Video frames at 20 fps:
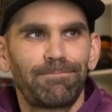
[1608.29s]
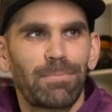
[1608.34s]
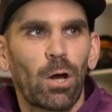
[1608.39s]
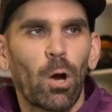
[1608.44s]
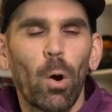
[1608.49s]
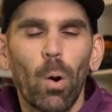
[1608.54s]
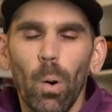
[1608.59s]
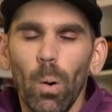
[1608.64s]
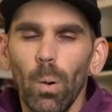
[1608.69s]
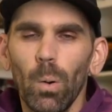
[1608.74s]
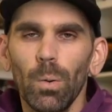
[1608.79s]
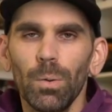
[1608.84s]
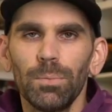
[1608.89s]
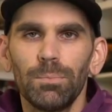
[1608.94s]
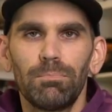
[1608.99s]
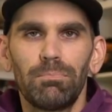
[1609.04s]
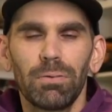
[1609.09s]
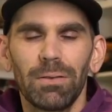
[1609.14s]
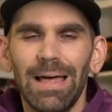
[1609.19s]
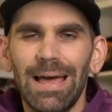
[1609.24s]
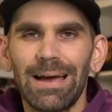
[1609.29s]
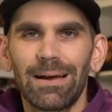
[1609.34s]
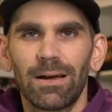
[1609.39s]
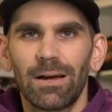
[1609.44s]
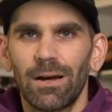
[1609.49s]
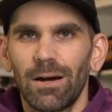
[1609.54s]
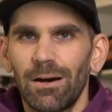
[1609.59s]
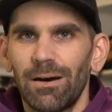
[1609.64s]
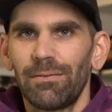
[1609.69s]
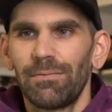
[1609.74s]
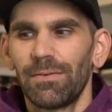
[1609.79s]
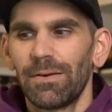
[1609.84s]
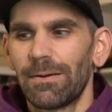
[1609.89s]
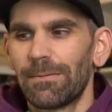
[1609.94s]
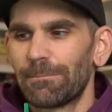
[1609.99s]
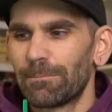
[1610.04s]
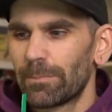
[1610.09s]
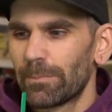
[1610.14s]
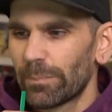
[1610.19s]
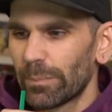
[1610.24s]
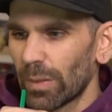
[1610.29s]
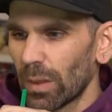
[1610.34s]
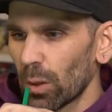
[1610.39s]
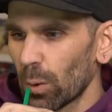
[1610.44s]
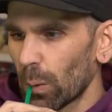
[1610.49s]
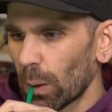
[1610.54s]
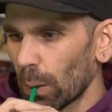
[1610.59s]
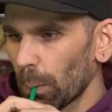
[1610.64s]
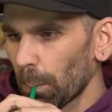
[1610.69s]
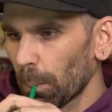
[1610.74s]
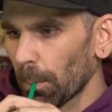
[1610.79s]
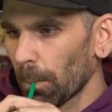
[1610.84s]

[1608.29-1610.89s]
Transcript: cold black coffee. Mm-hmm.